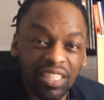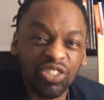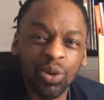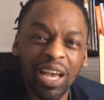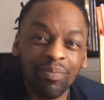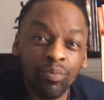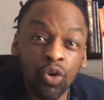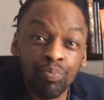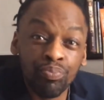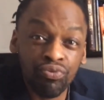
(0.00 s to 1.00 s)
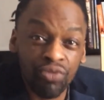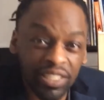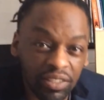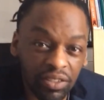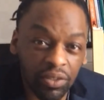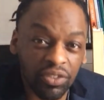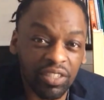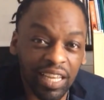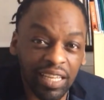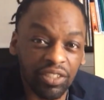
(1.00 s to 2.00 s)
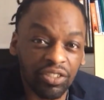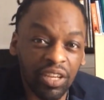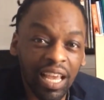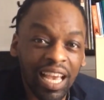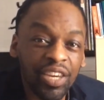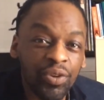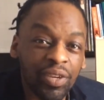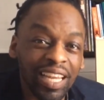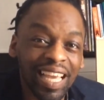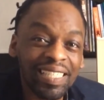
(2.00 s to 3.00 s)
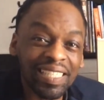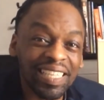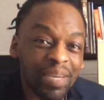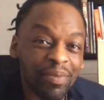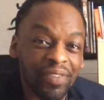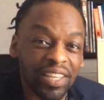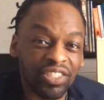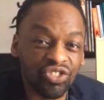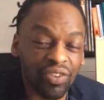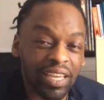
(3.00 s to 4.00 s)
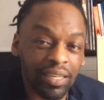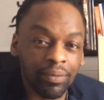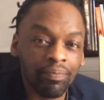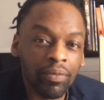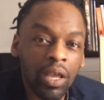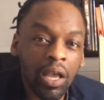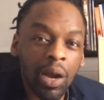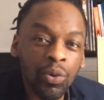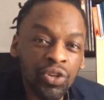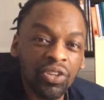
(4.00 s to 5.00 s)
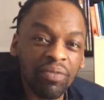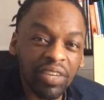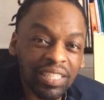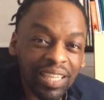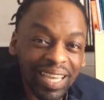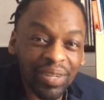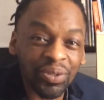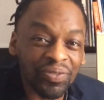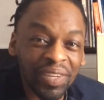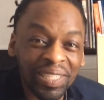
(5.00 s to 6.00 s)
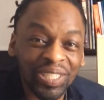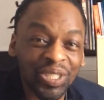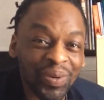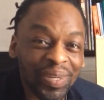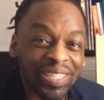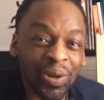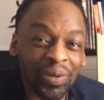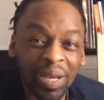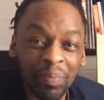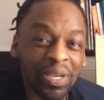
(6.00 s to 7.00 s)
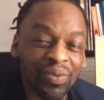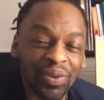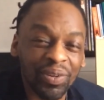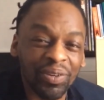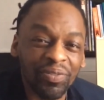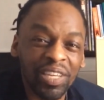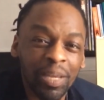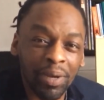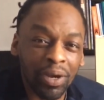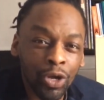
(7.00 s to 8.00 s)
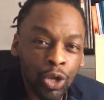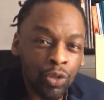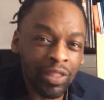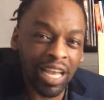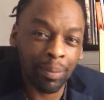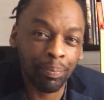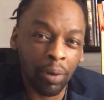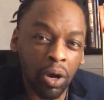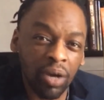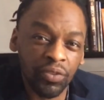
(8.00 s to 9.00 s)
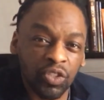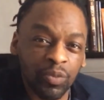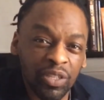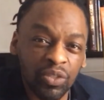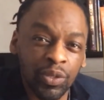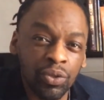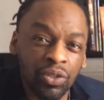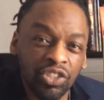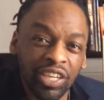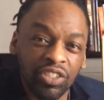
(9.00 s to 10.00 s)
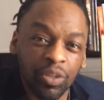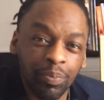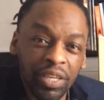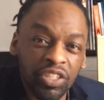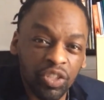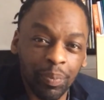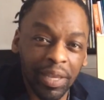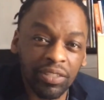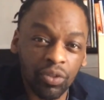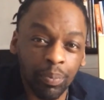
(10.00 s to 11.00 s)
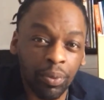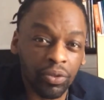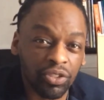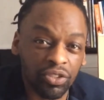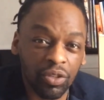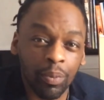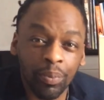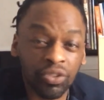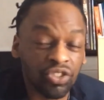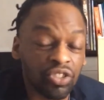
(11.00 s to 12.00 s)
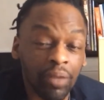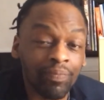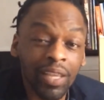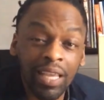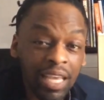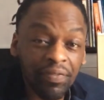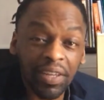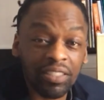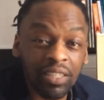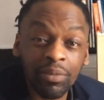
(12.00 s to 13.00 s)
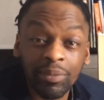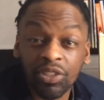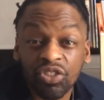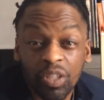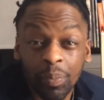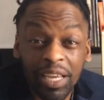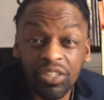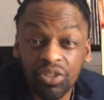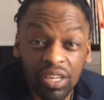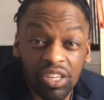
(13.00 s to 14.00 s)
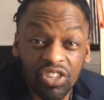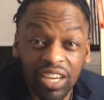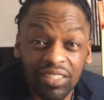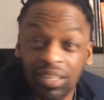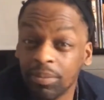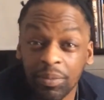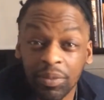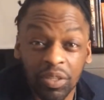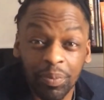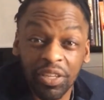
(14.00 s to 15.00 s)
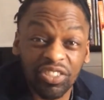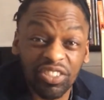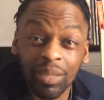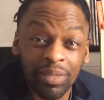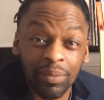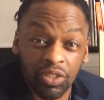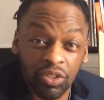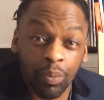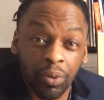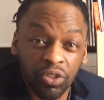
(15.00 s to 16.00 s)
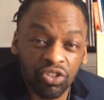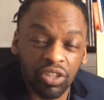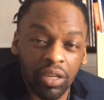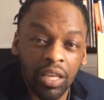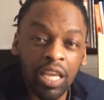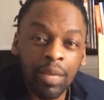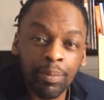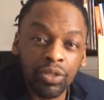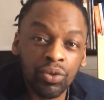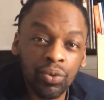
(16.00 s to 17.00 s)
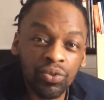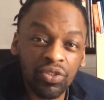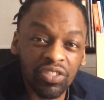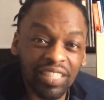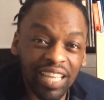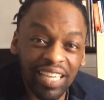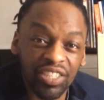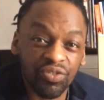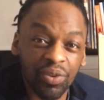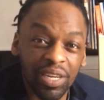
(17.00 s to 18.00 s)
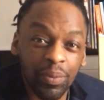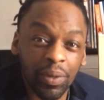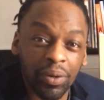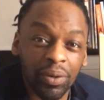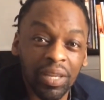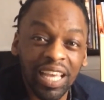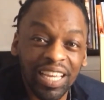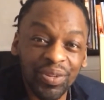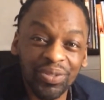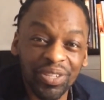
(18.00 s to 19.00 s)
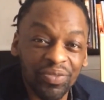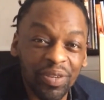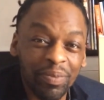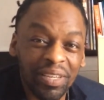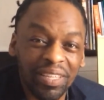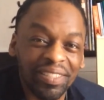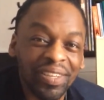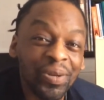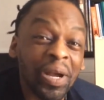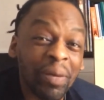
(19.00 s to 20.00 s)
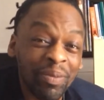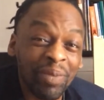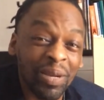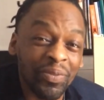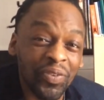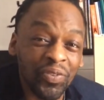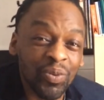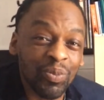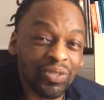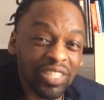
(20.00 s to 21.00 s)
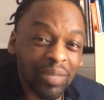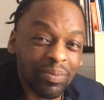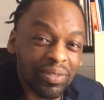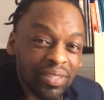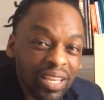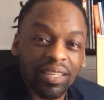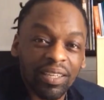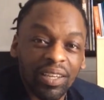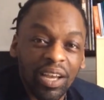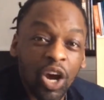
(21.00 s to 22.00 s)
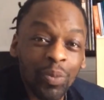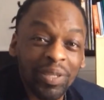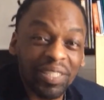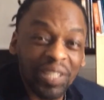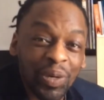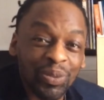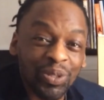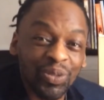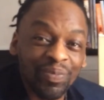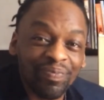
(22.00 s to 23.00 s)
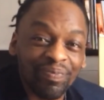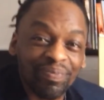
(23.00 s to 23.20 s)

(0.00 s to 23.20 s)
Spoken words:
is you have more presence on stage and you can entertain with less strain. I want you to investigate those things during this lockdown period and think about that part of your speech where you can change the pitch, pace or posture. In fact, sometimes it's just the pace you need to change, sometimes it's the pitch and sometimes it's your posture. But use the stage really well and use these three P's. Look, I'll be back with a few more tips. I hope this has helped you.